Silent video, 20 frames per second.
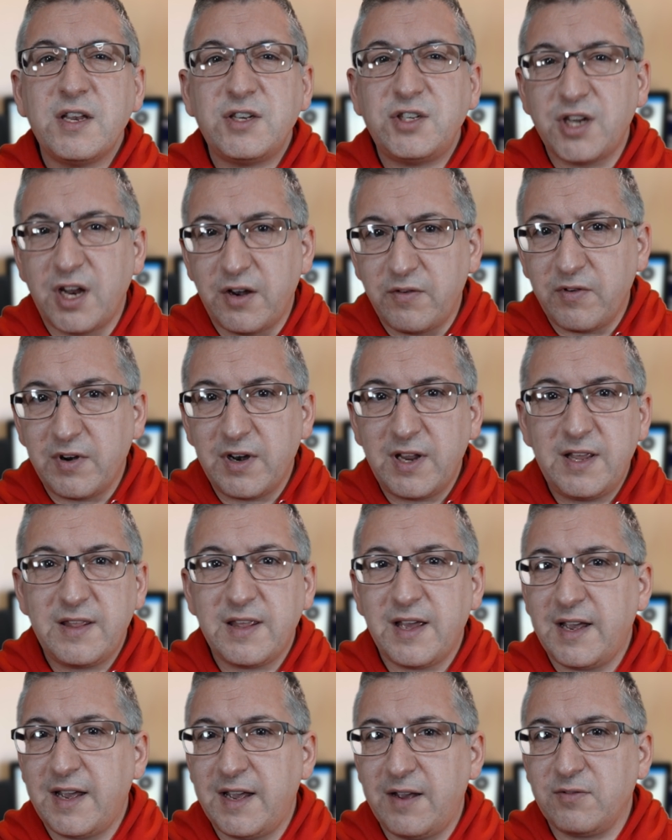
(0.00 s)
Generally,
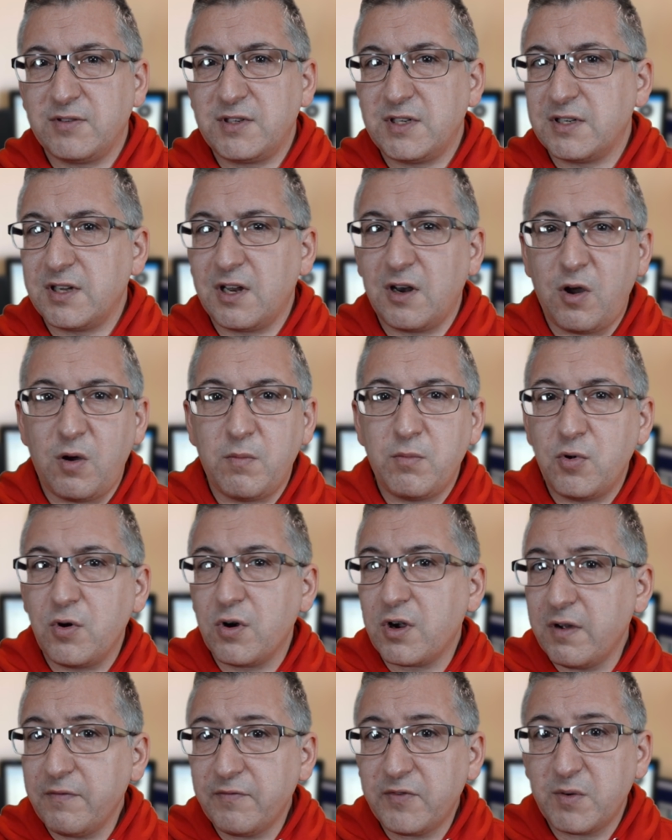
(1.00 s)
the house is a lot
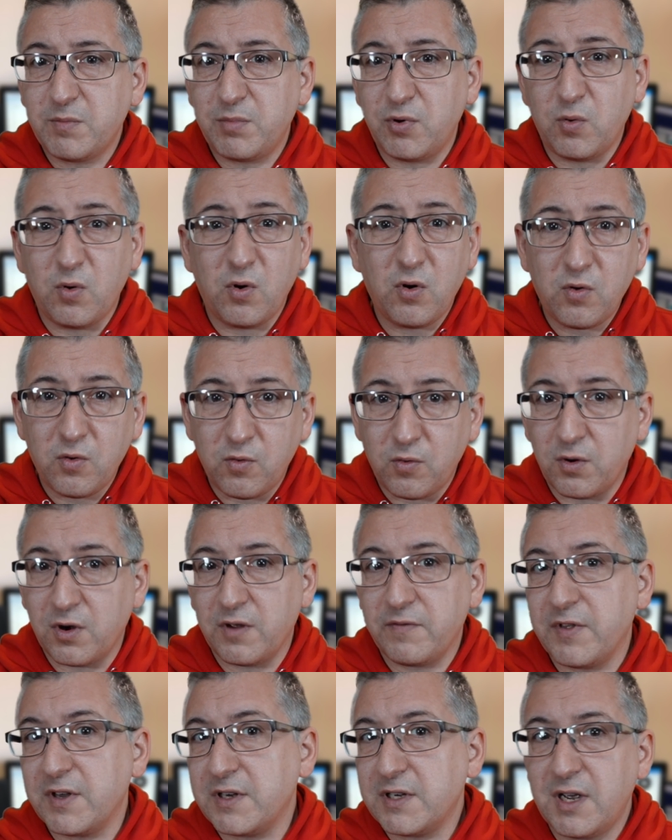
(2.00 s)
more comfortable all
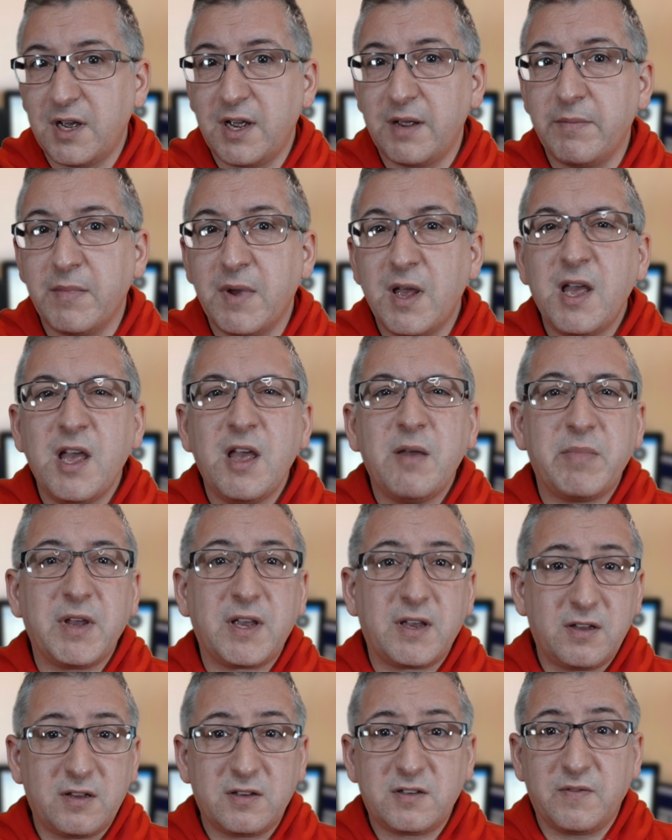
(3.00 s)
of the time
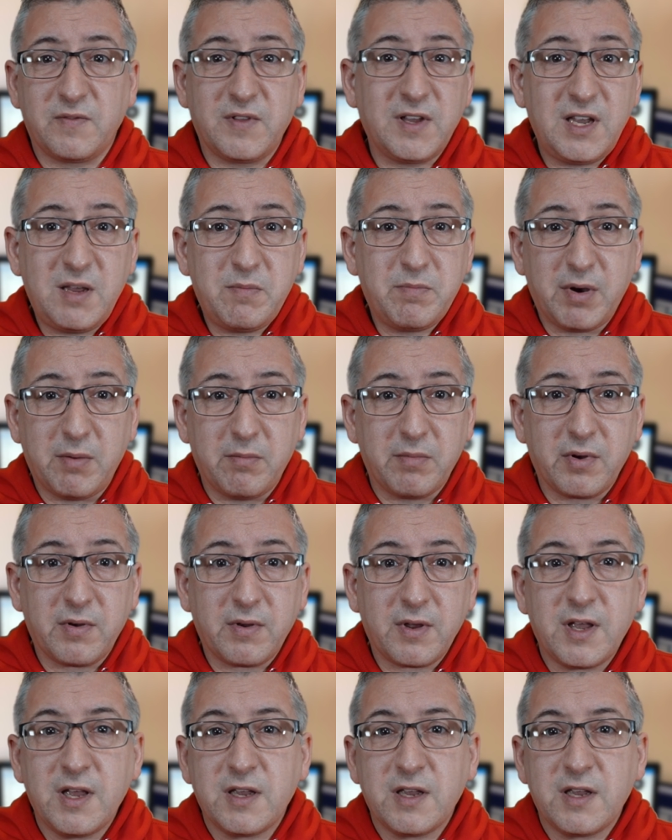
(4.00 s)
because of the heat pump.